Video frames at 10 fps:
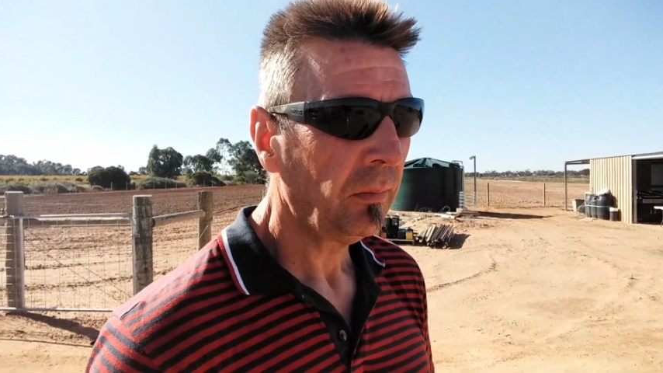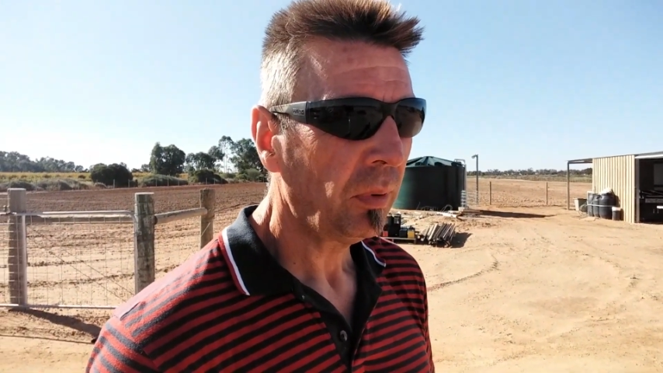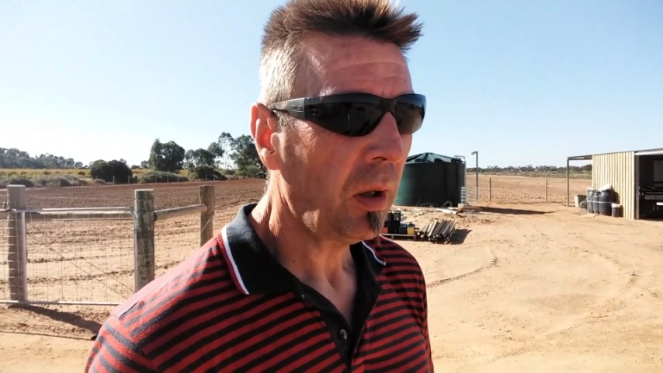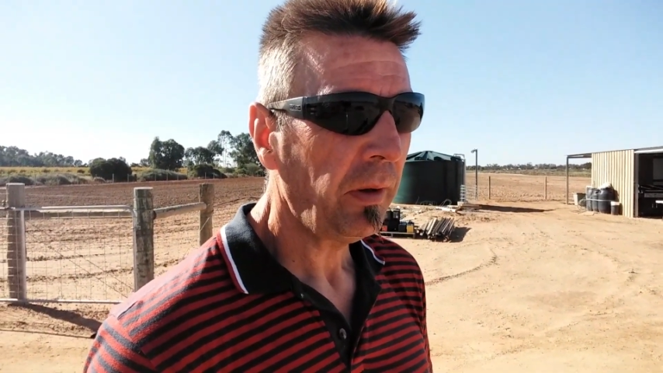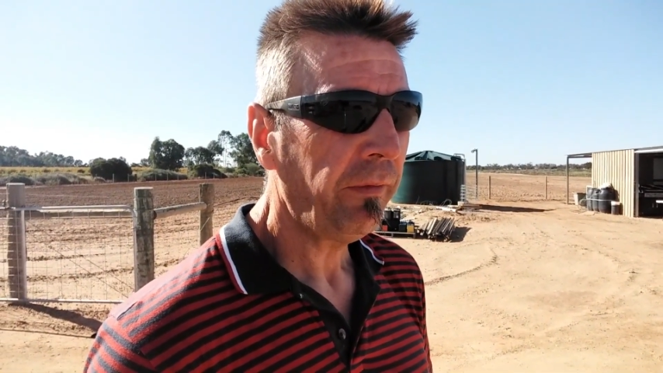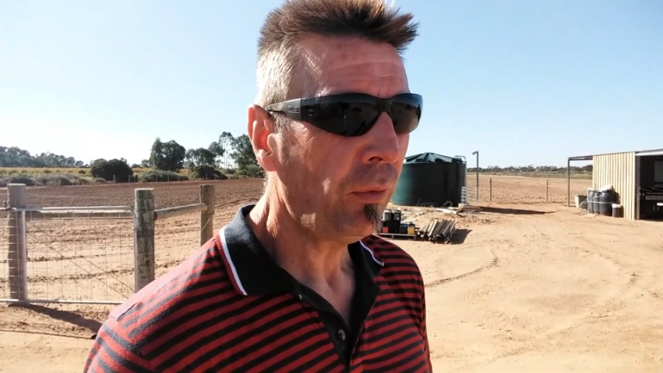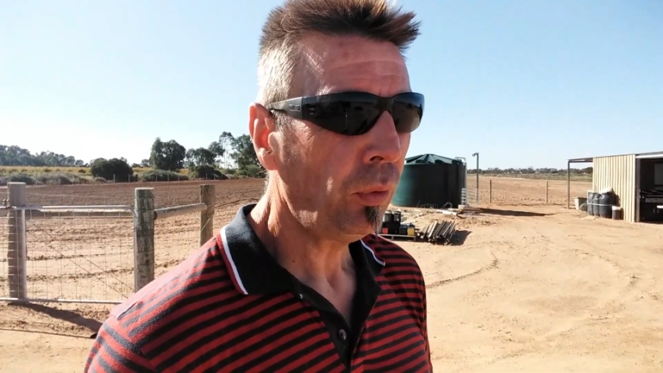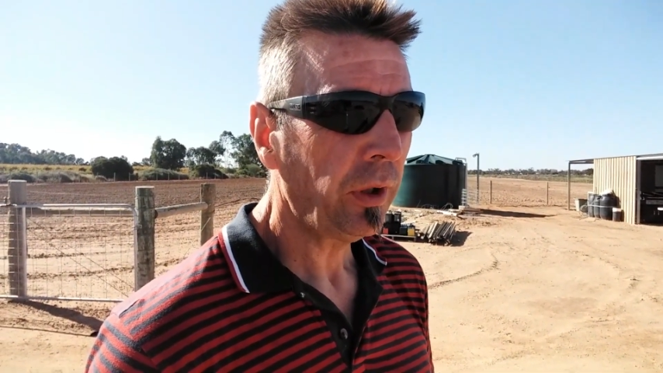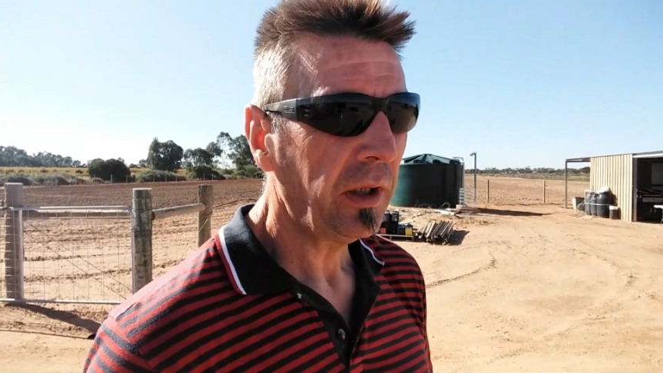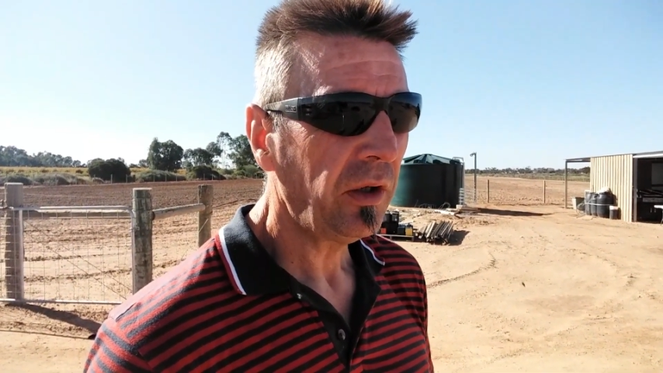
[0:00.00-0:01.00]
probably
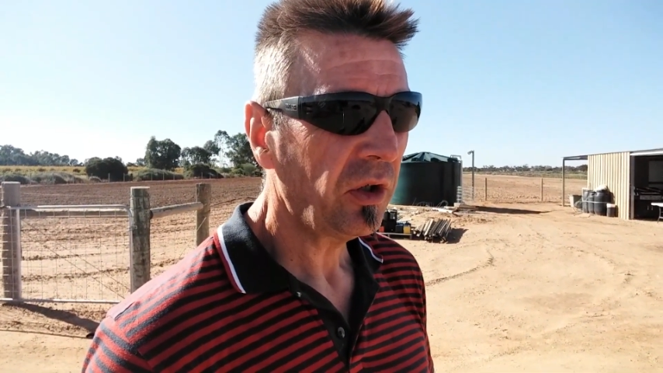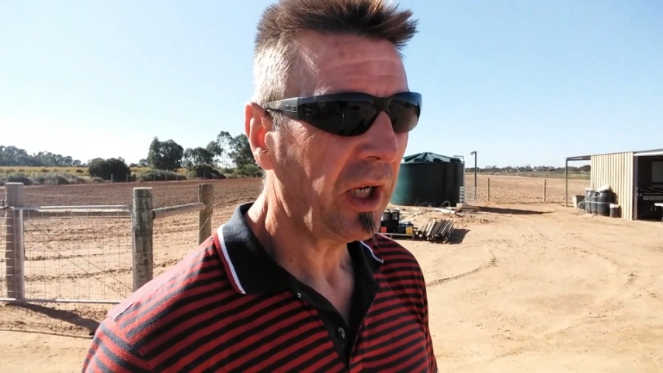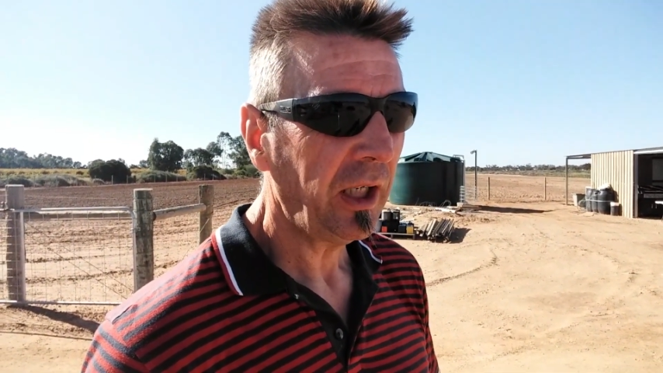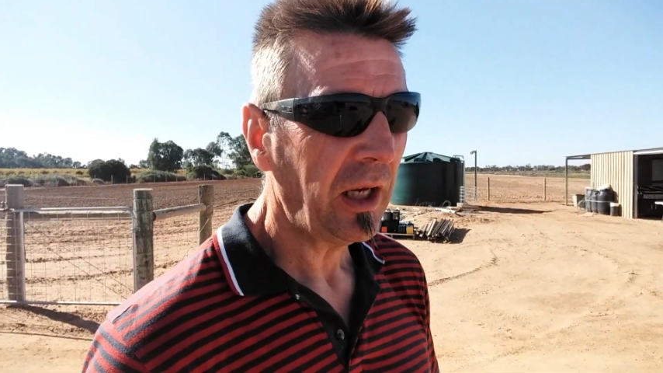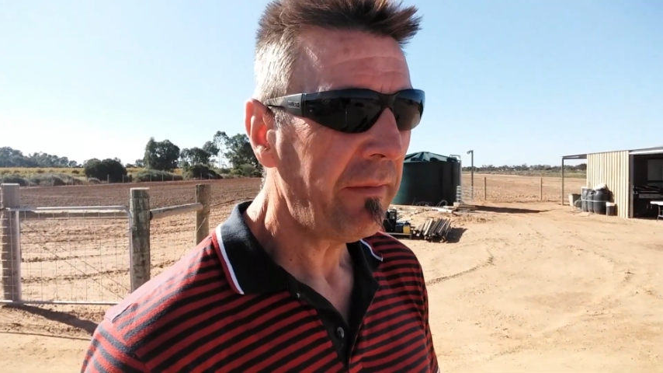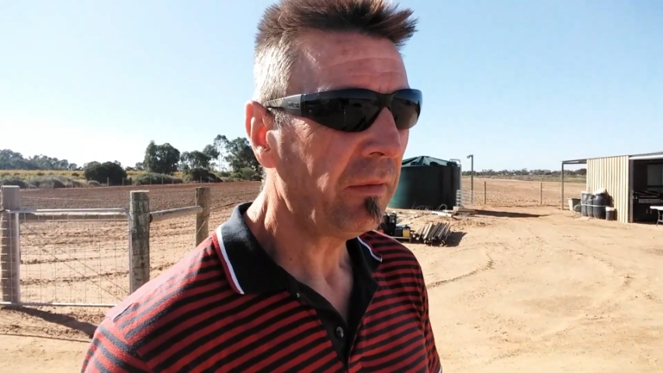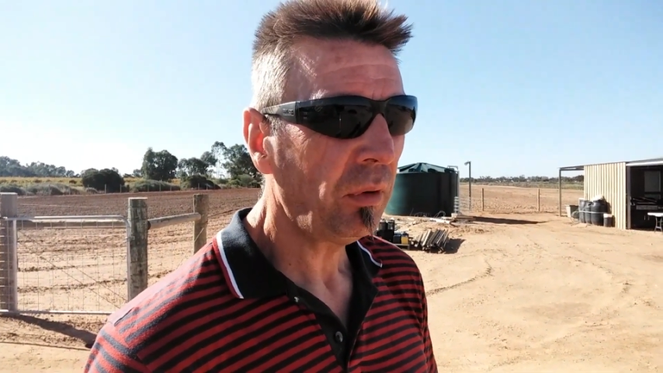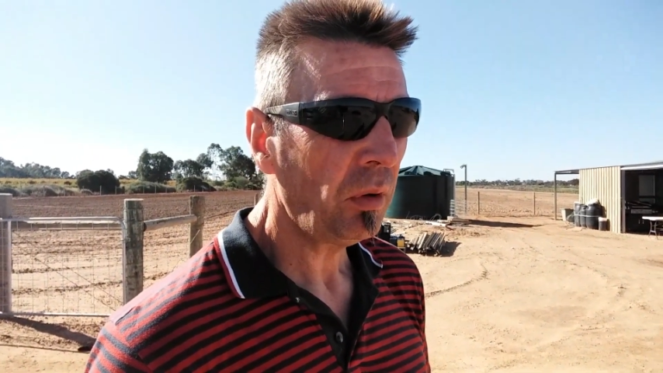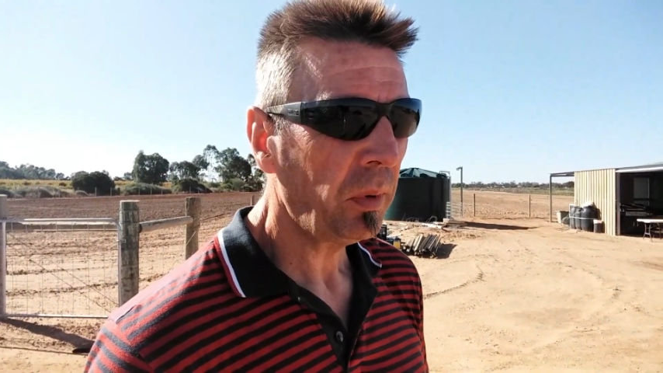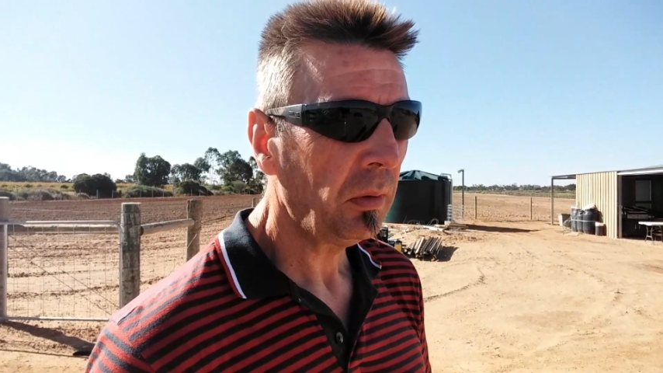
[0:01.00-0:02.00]
folded inside an
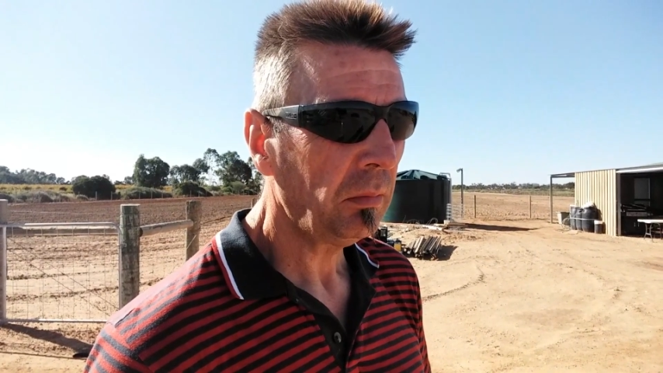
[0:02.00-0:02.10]
envelope,